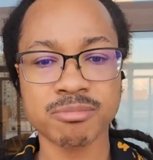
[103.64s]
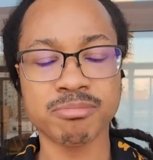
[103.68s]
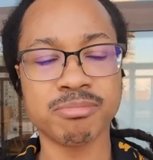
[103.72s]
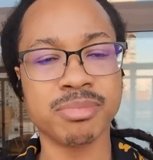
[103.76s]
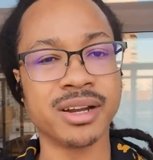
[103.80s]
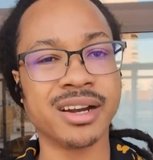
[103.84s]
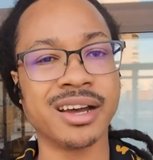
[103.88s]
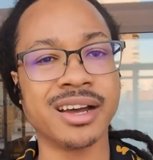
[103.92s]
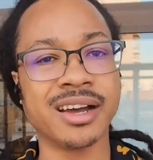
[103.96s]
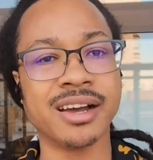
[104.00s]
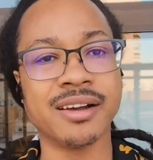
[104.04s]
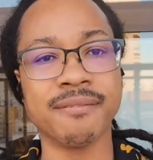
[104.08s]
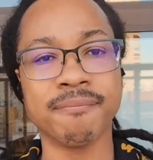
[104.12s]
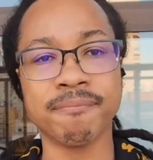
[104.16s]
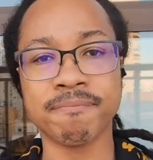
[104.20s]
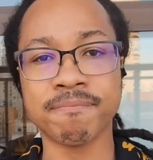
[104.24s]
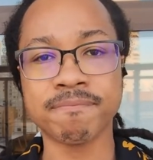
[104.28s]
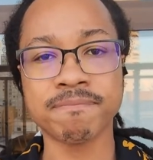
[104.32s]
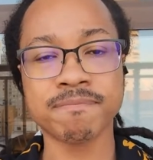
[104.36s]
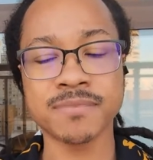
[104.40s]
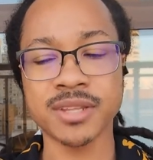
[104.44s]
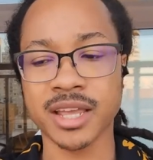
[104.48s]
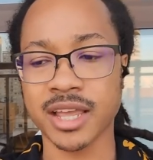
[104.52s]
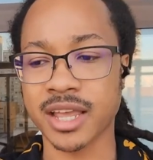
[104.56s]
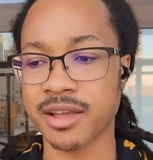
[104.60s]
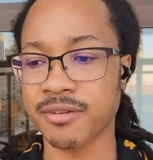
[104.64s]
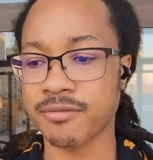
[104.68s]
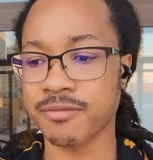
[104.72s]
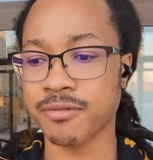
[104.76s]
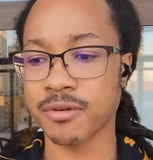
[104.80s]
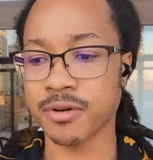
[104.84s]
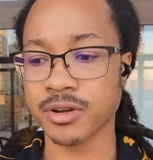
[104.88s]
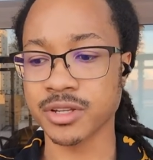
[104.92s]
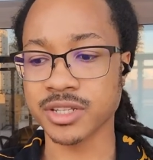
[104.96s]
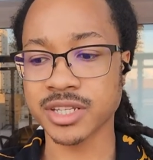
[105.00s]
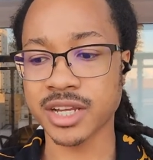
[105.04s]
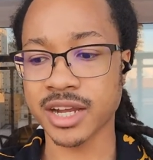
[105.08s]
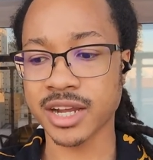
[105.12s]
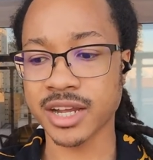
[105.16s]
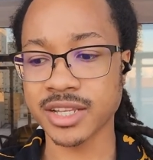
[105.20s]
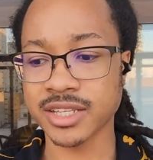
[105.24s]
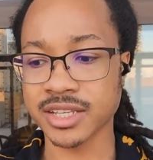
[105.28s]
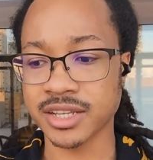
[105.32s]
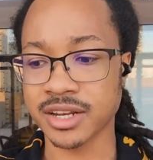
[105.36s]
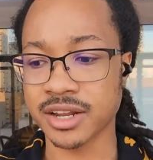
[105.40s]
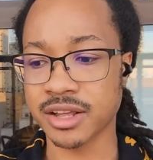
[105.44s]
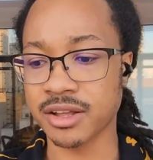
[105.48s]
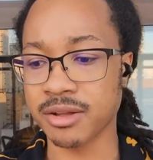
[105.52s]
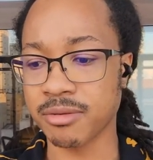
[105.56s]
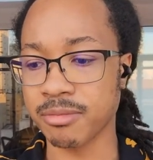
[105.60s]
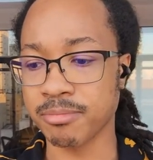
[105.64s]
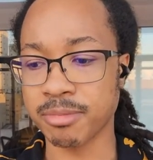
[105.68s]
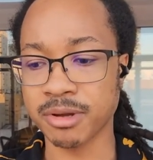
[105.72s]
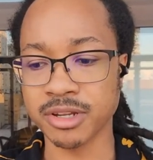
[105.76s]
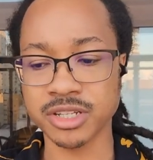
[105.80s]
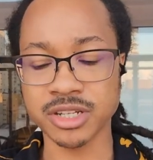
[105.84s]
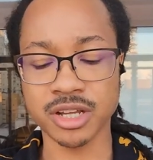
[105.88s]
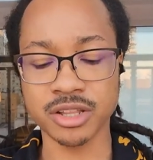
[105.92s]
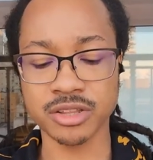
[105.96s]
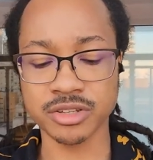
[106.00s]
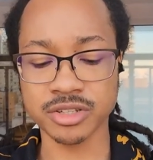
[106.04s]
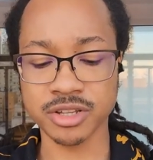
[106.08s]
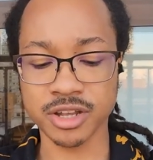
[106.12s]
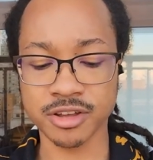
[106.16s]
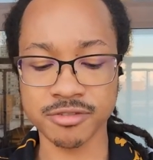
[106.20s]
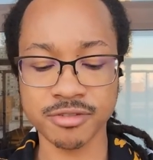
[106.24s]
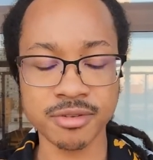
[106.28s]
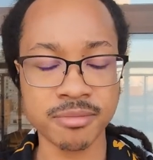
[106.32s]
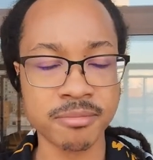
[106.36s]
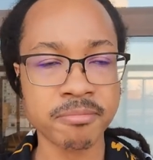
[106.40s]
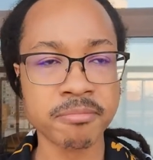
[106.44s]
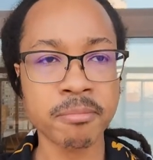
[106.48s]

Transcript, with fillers: but uh, and for science and a bunch of other stuff.